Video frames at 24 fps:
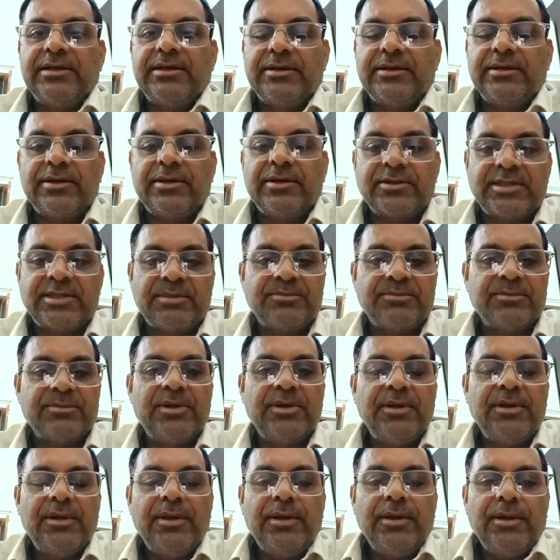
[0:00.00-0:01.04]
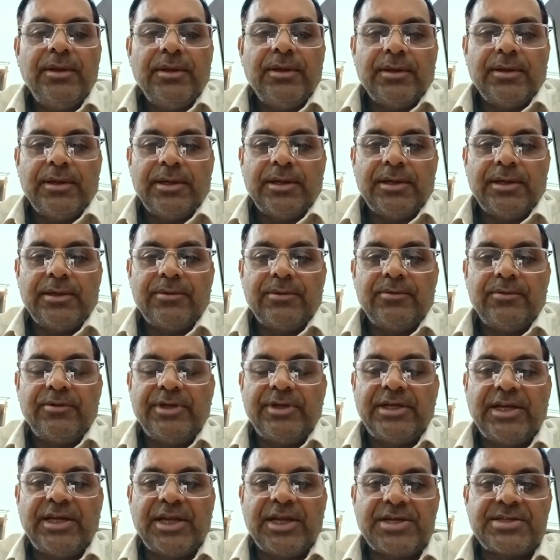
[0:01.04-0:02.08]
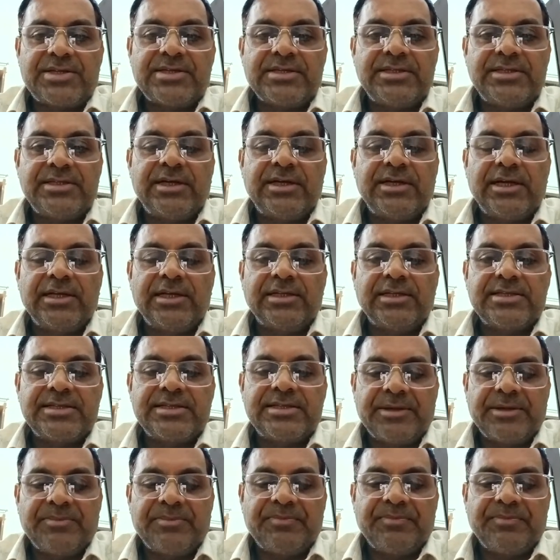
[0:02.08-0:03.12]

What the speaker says: some recollections regarding the same.